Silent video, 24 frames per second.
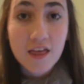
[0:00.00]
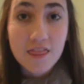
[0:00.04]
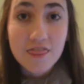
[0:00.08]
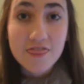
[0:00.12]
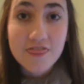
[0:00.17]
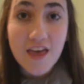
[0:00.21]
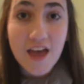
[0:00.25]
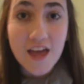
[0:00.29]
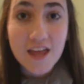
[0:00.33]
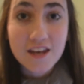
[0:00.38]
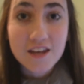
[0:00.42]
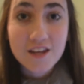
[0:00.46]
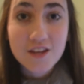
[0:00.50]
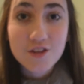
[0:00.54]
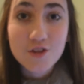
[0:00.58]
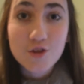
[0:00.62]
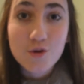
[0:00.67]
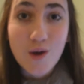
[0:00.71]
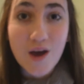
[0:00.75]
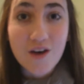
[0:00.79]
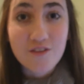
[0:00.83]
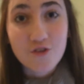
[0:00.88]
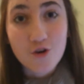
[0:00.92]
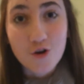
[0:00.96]
then
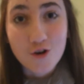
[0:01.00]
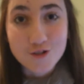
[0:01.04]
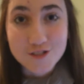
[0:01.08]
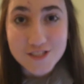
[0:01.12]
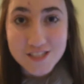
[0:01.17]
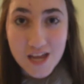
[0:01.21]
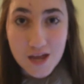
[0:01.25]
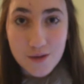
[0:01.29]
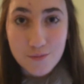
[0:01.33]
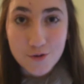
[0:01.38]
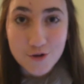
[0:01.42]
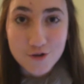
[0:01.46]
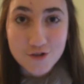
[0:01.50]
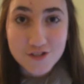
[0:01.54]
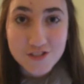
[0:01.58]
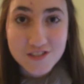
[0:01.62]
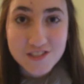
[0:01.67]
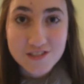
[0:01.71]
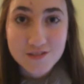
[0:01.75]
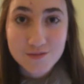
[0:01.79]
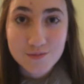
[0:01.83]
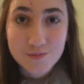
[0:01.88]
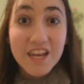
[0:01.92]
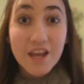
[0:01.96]
you have
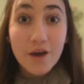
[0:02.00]
Alzheimer's.